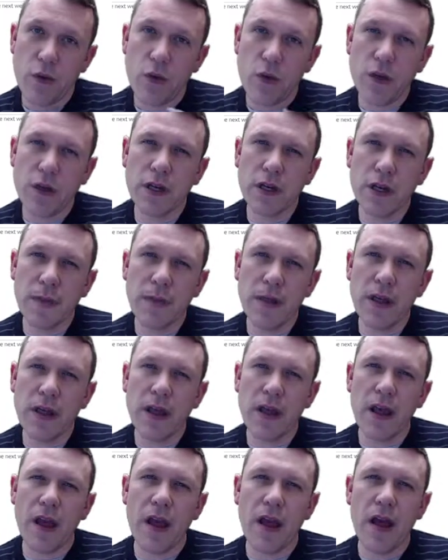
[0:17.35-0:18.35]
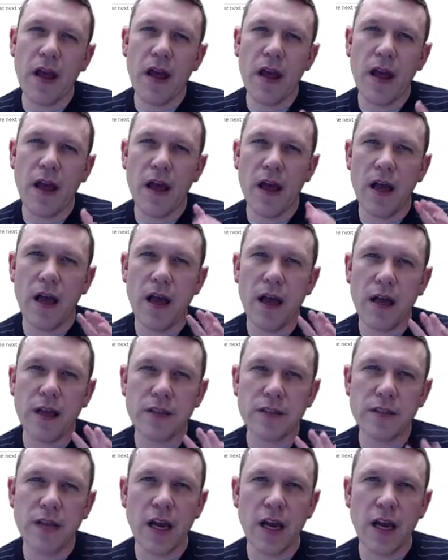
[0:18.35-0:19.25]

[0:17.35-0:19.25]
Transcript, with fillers: We're going to be uh,